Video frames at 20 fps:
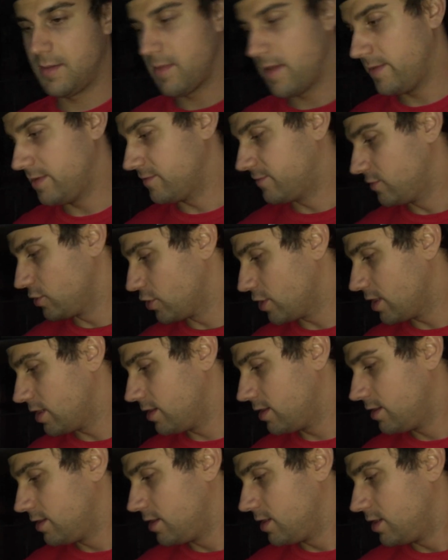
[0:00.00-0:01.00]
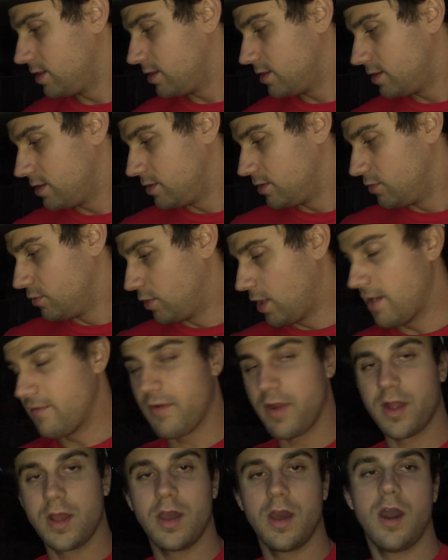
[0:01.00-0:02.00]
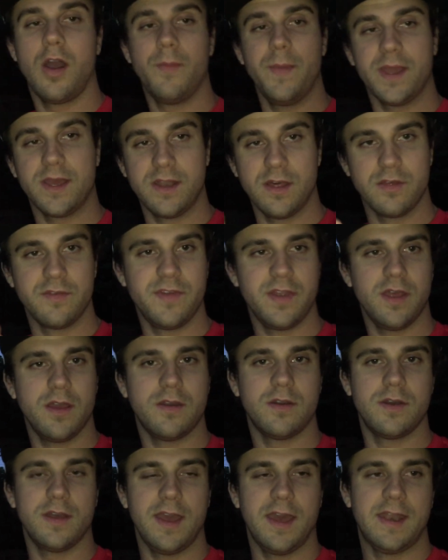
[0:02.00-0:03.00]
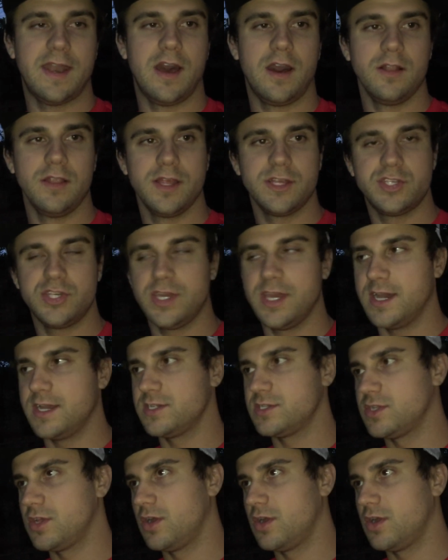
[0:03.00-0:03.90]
maybe in Florida, whenever I go, I'll make another video and I'll let you guys